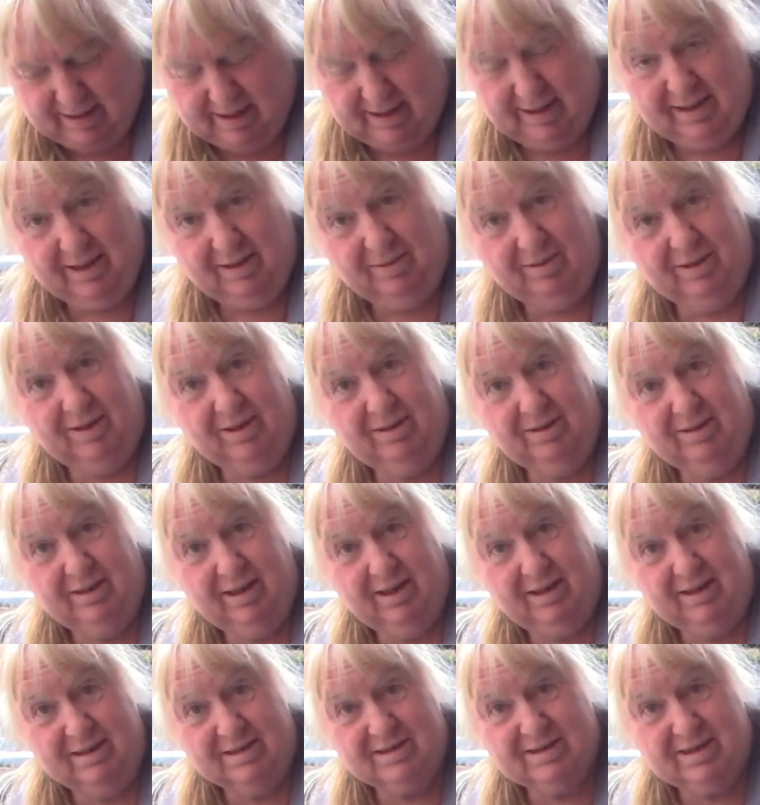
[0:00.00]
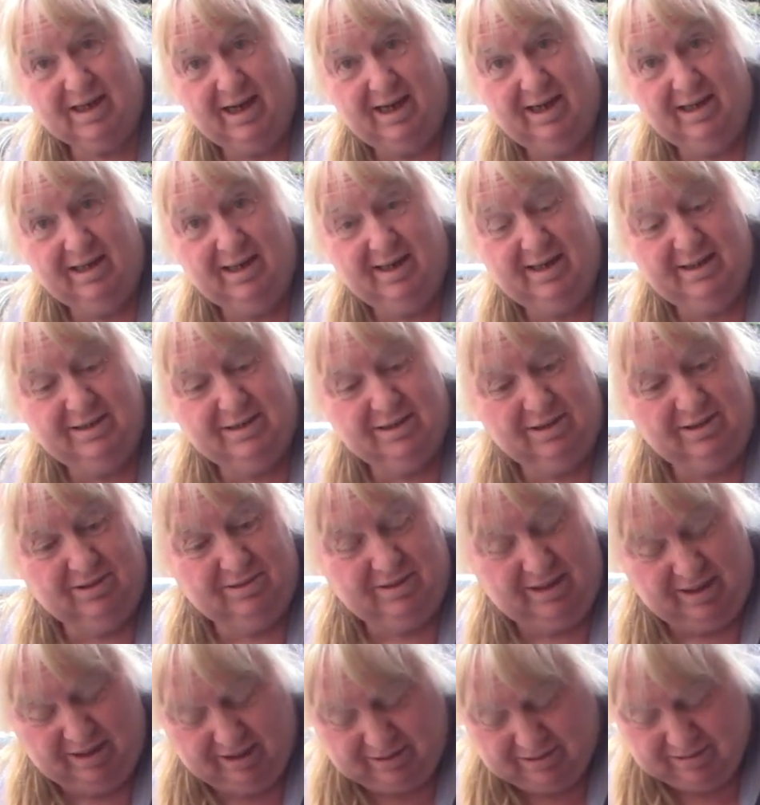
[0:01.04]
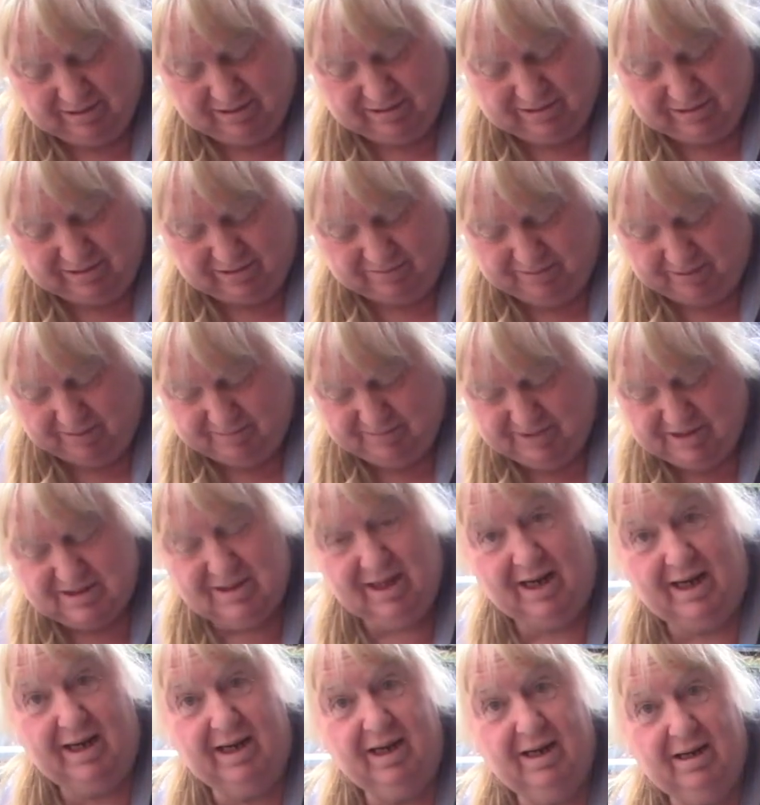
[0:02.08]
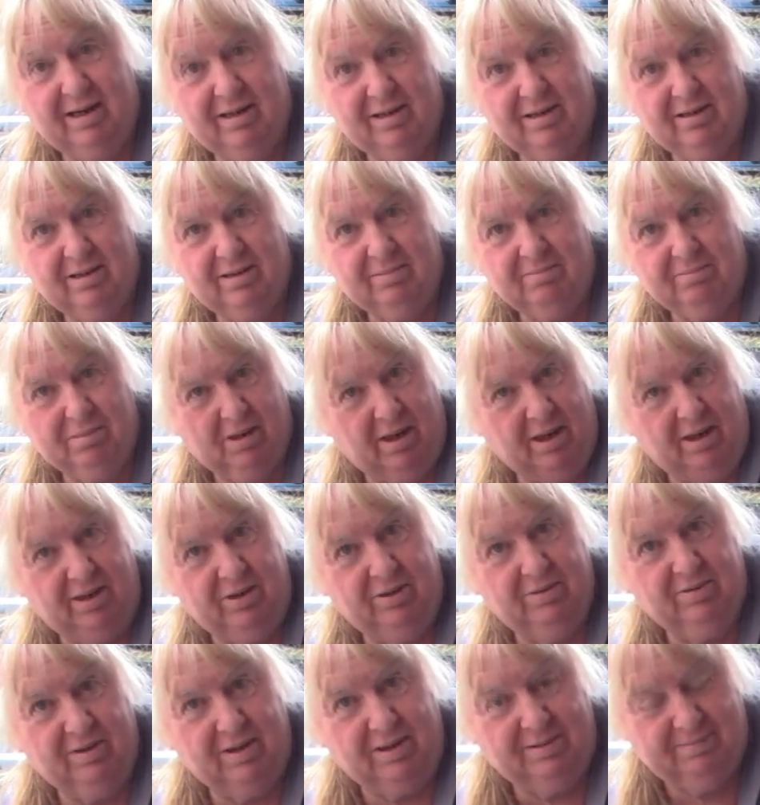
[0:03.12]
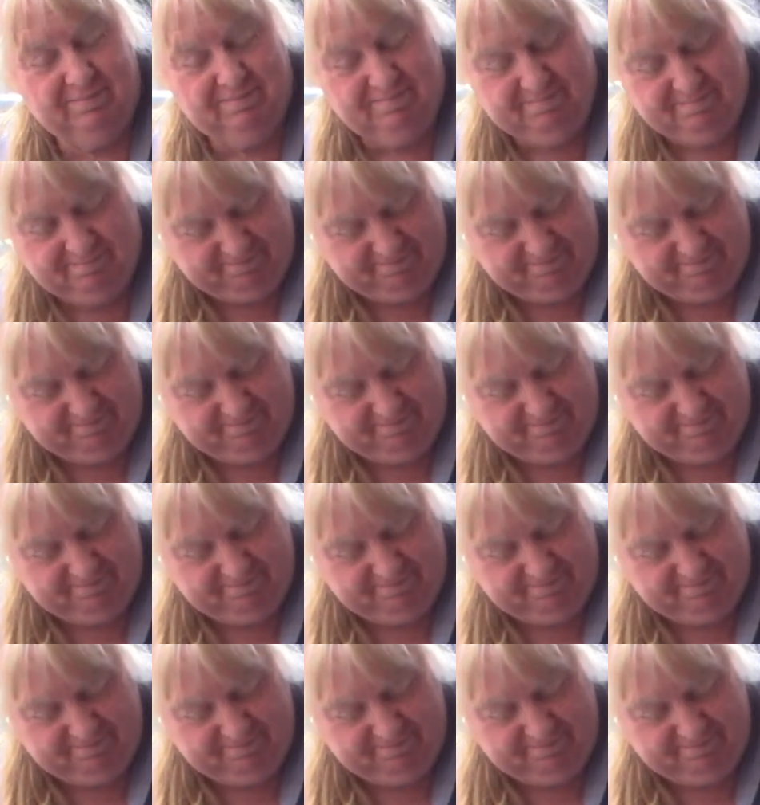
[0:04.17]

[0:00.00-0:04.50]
I know what, in this day and age, an auto electrician will probably say, buy a new one.